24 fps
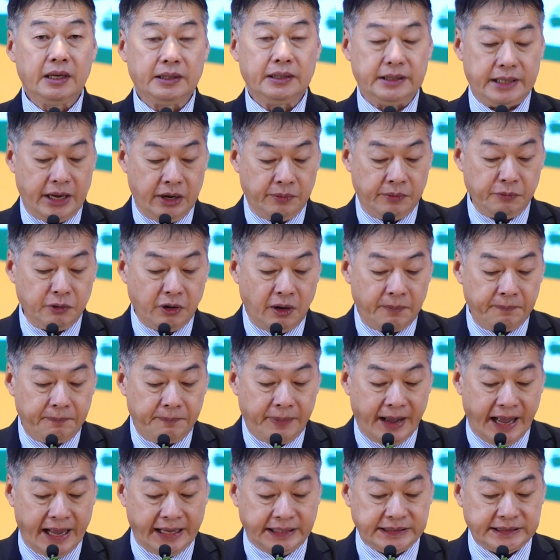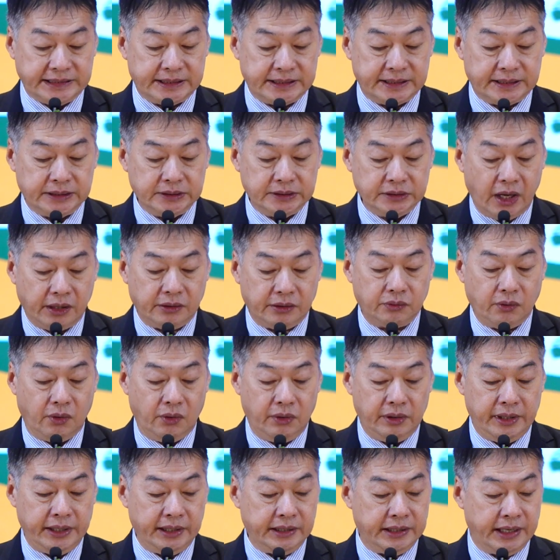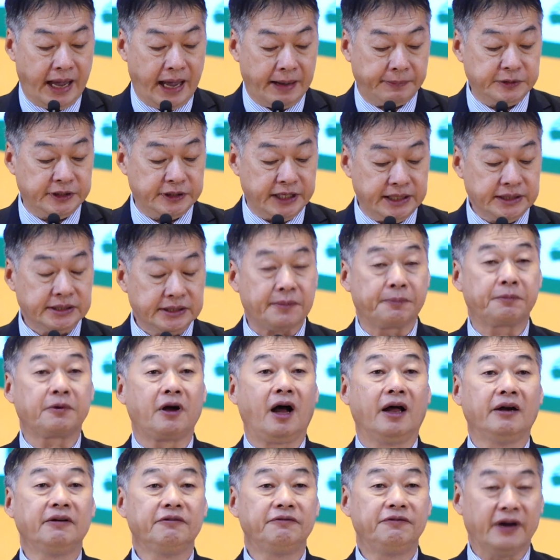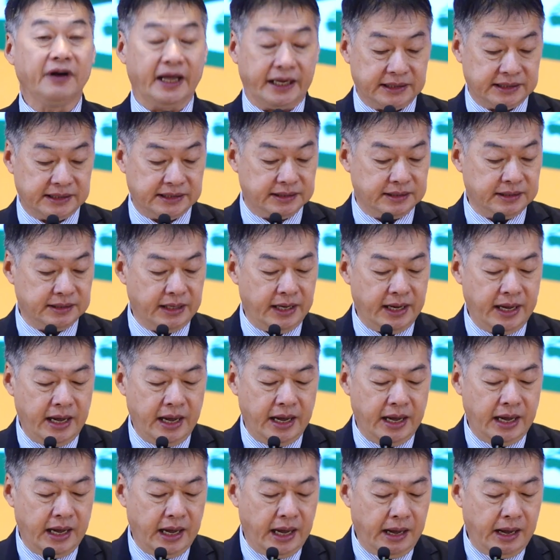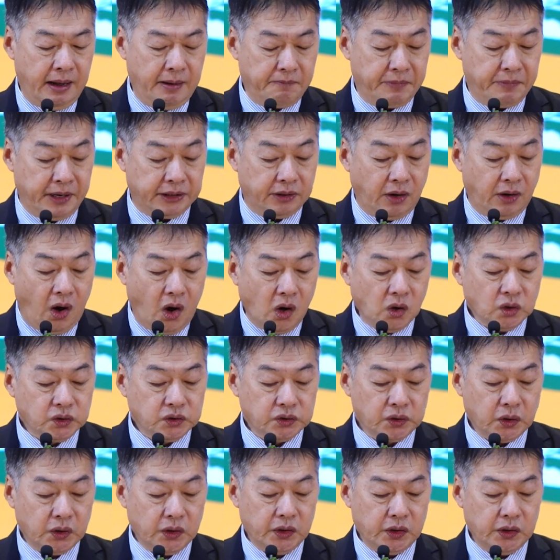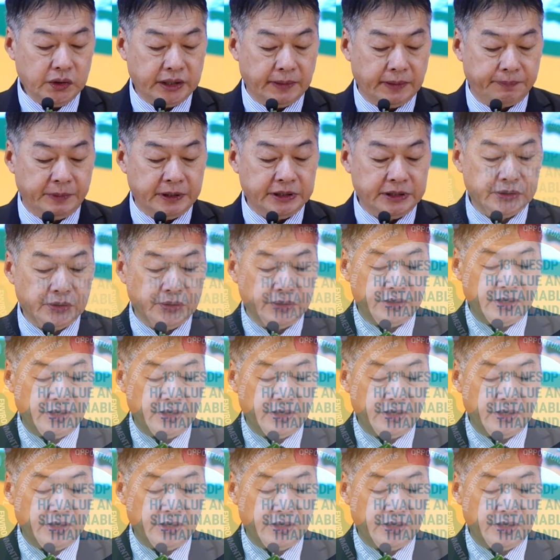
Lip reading: They encompass not only the absence of conflict, but also the pursuit